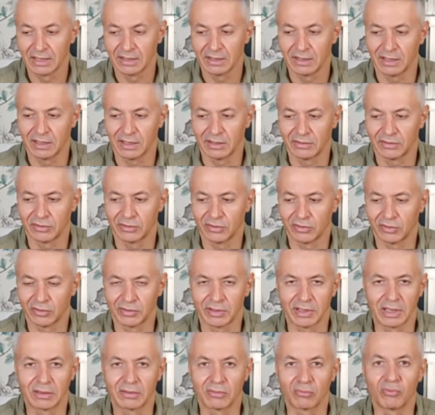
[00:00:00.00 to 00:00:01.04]
and
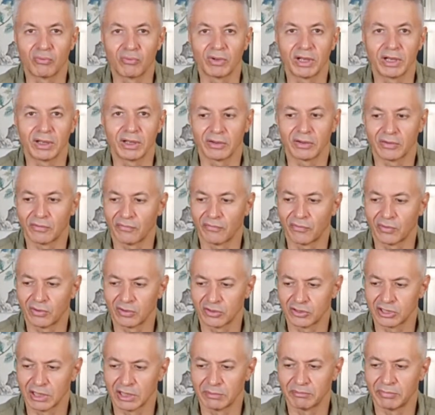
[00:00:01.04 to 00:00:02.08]
that's where
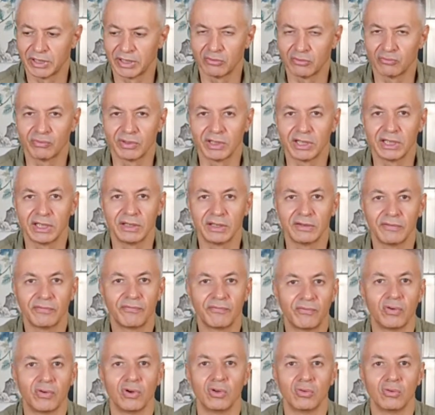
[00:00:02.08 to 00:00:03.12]
champagne really
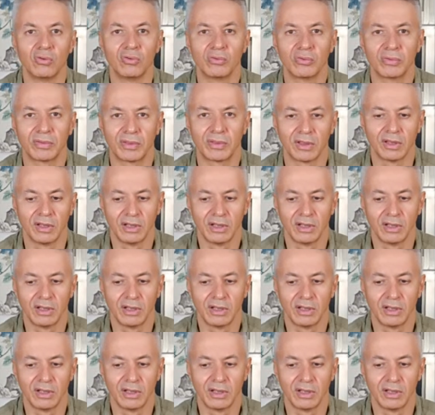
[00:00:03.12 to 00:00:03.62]
flows